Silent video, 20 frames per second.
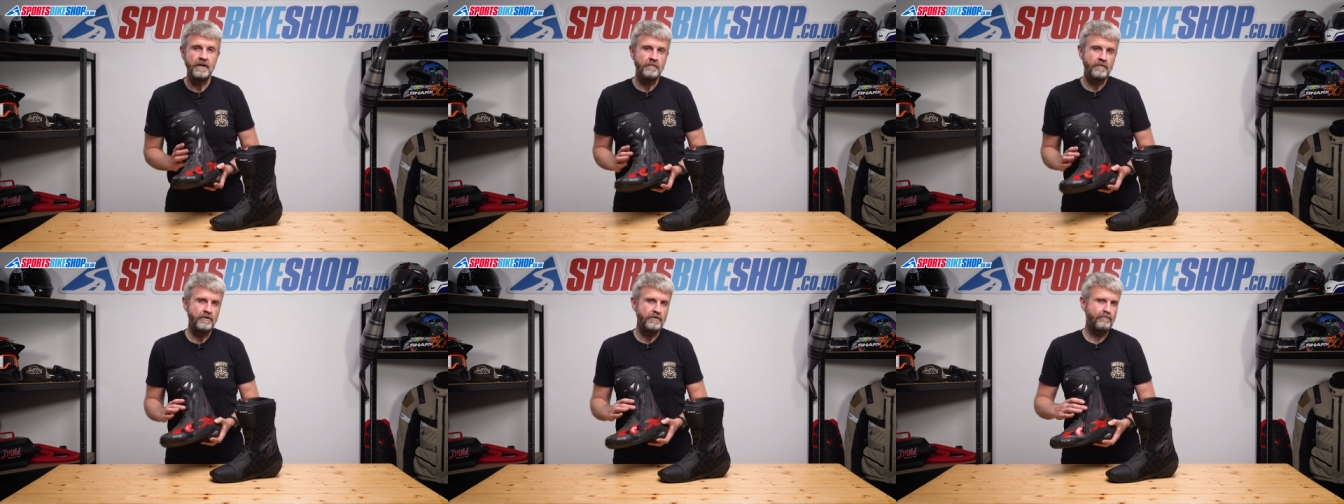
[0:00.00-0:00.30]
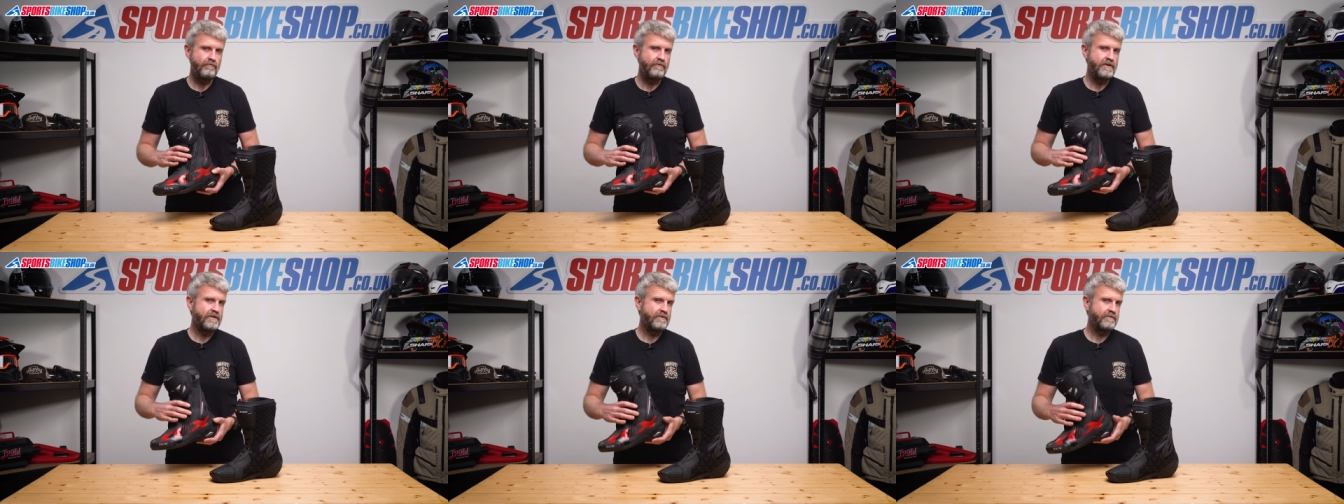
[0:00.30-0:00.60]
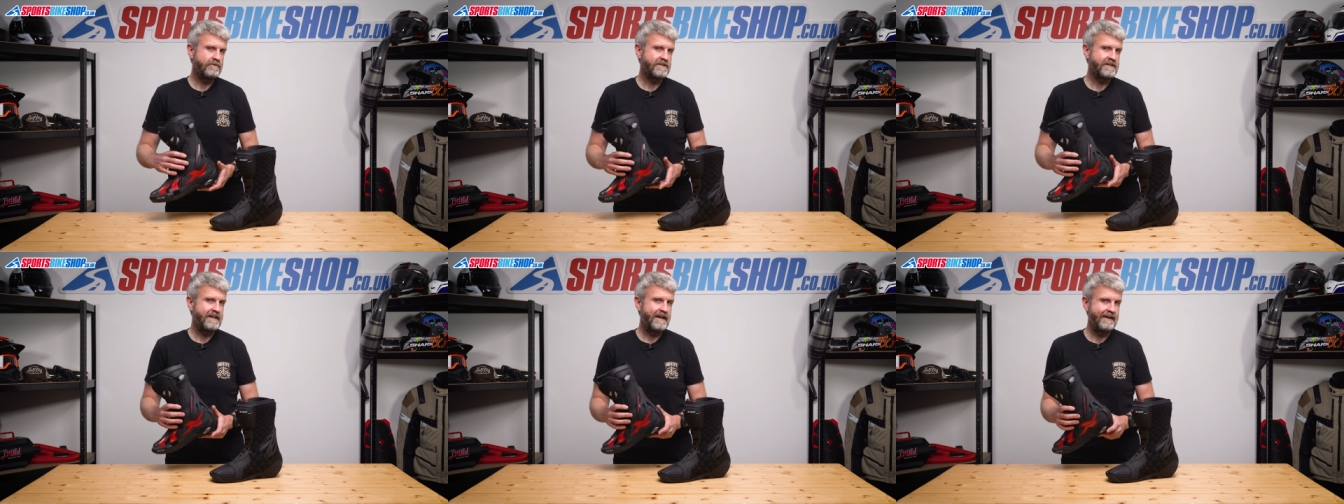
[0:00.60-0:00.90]
But the real
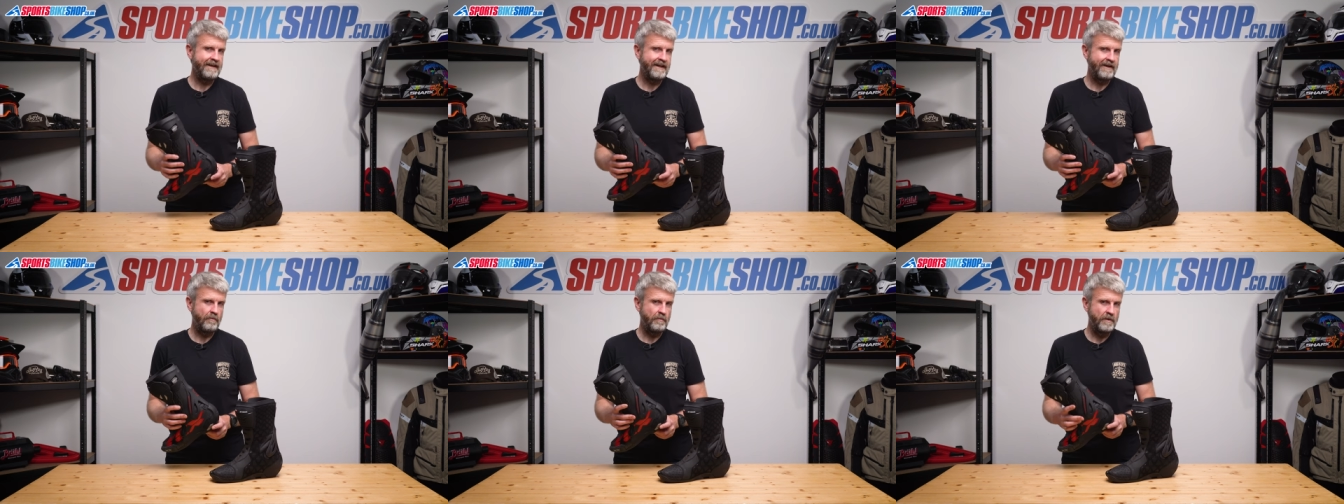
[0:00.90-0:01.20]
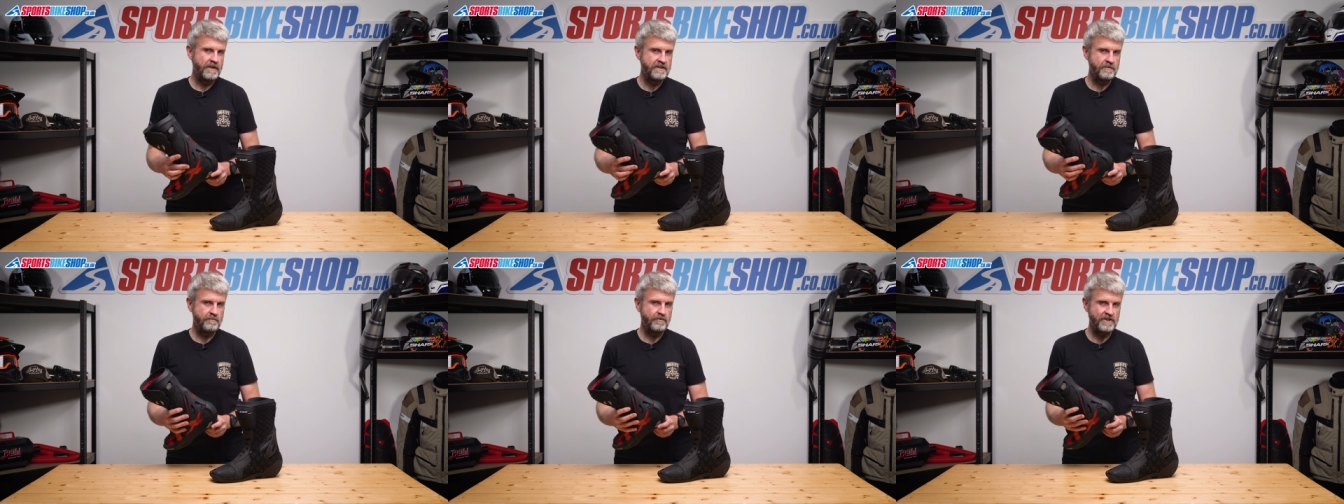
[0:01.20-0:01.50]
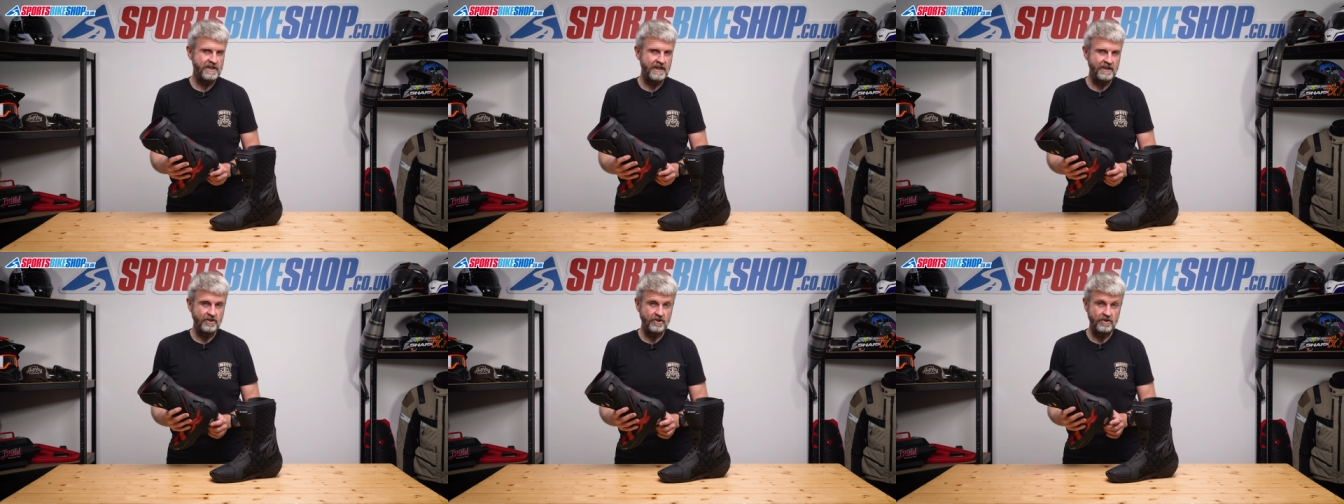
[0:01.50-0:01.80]
standout piece of
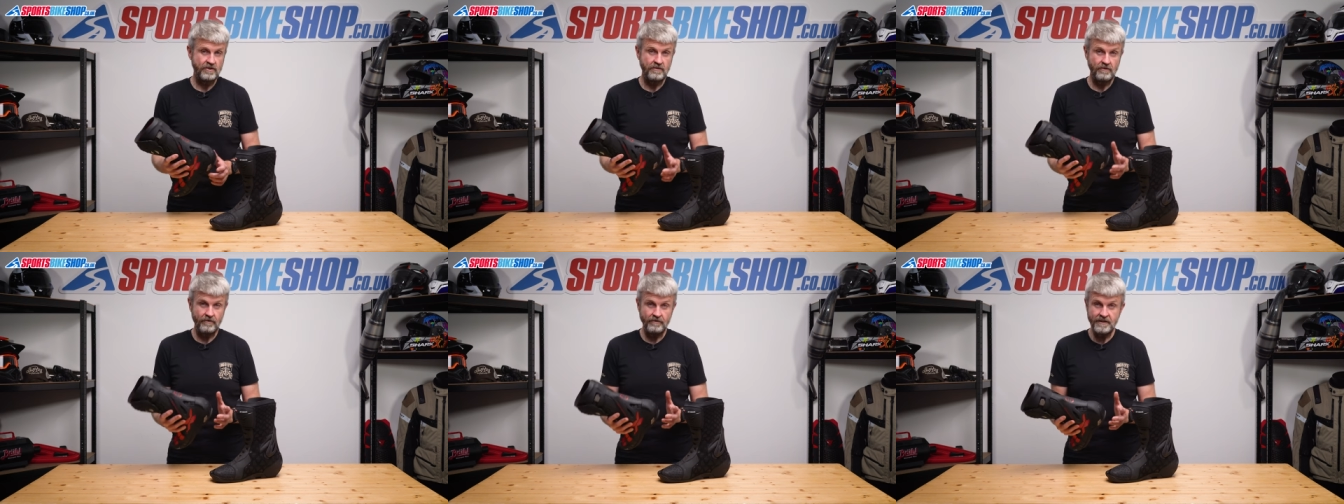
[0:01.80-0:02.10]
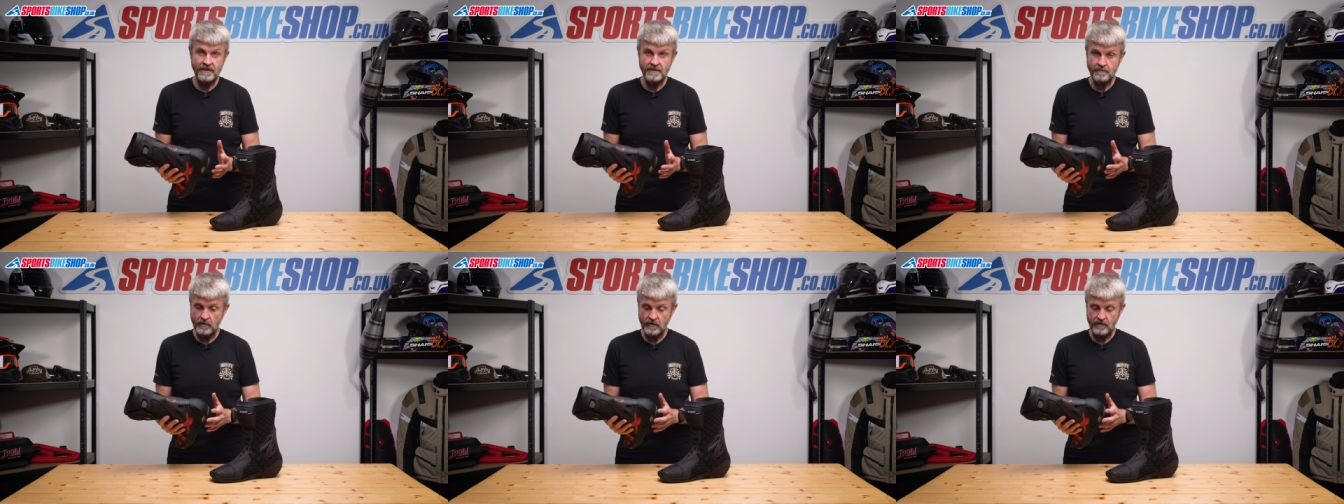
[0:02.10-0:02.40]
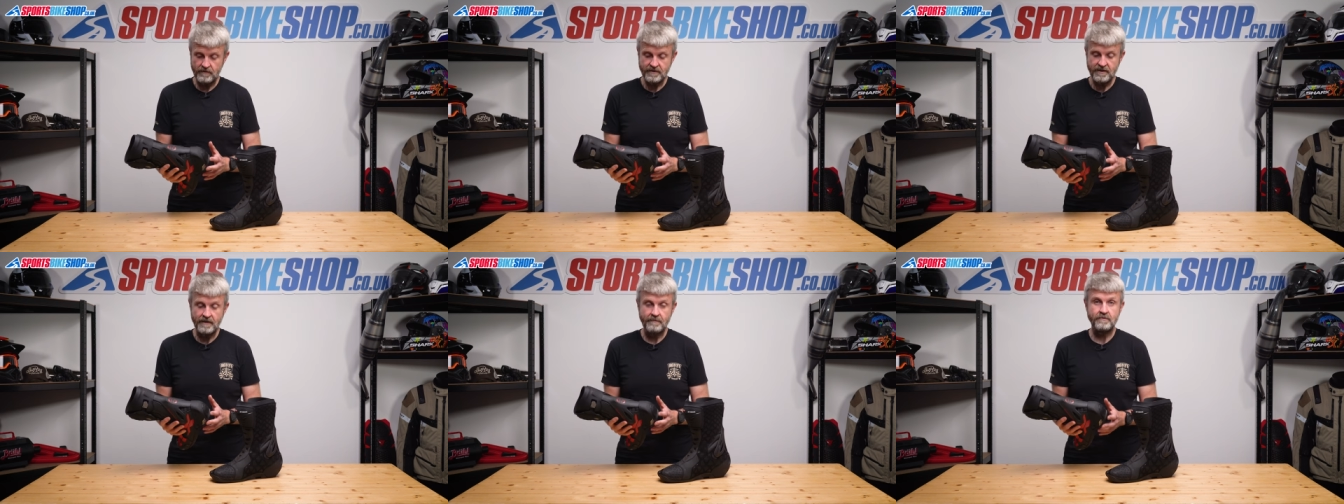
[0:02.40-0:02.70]
protection on these
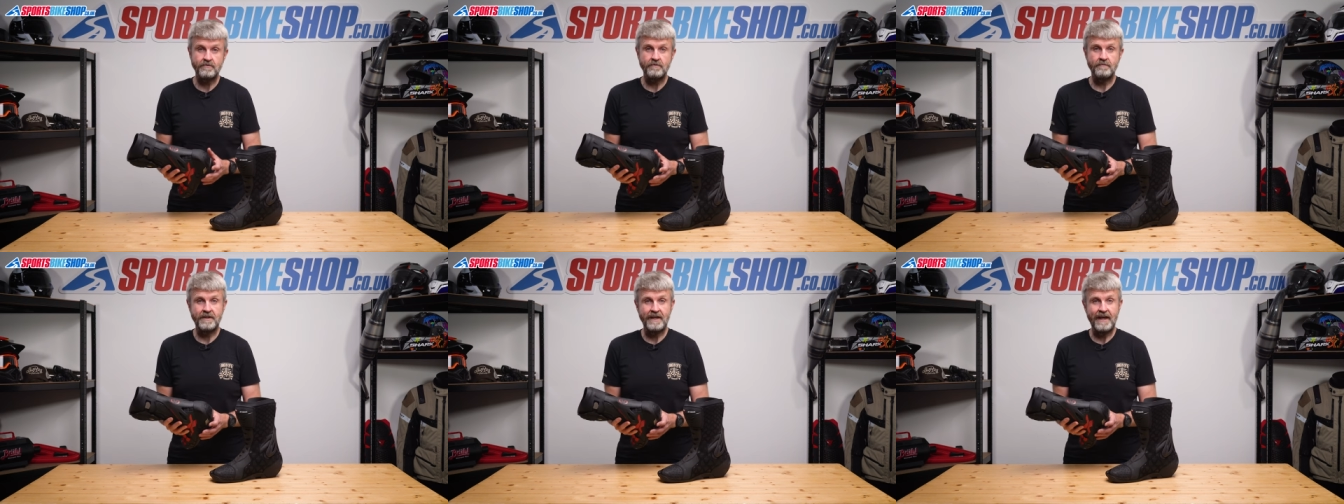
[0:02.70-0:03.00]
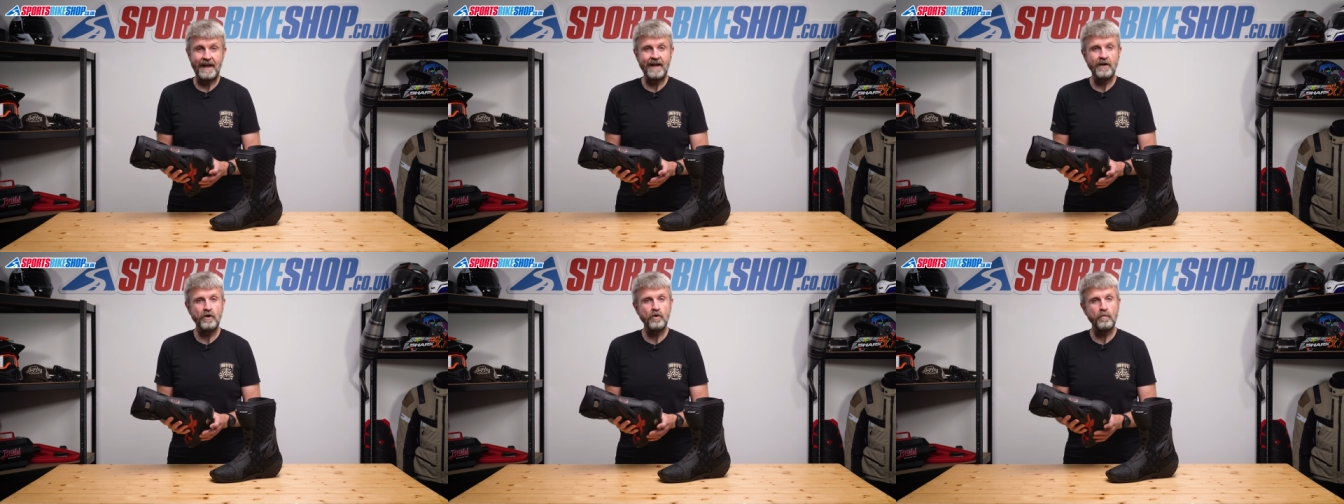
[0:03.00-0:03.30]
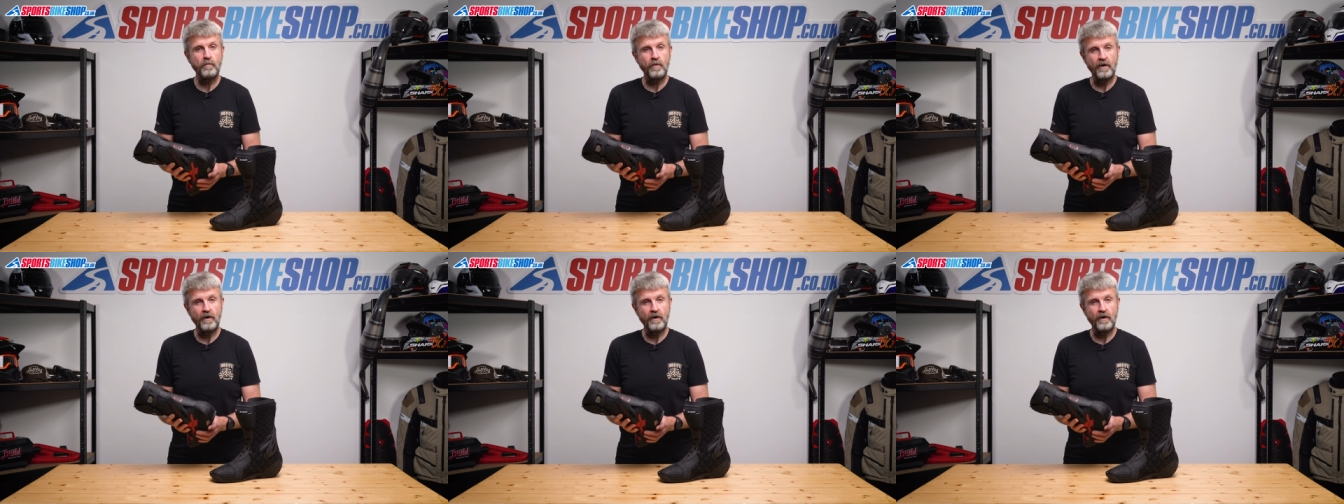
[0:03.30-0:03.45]
boots comes from the ankle